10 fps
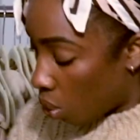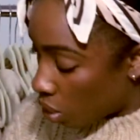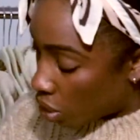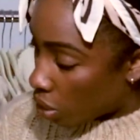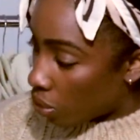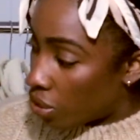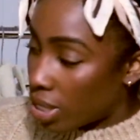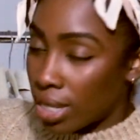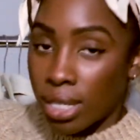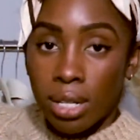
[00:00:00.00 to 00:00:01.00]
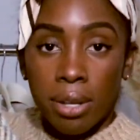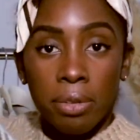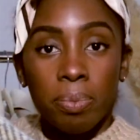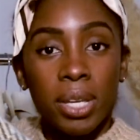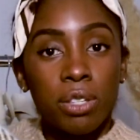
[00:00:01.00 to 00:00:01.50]
So this is another
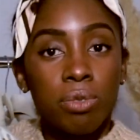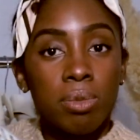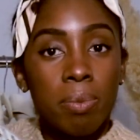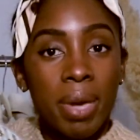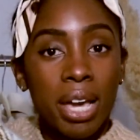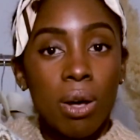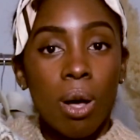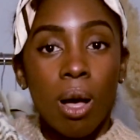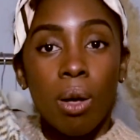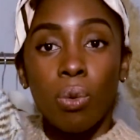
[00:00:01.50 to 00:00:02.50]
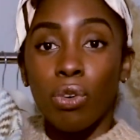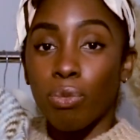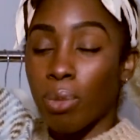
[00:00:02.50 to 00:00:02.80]
piece from the Mango haul, one of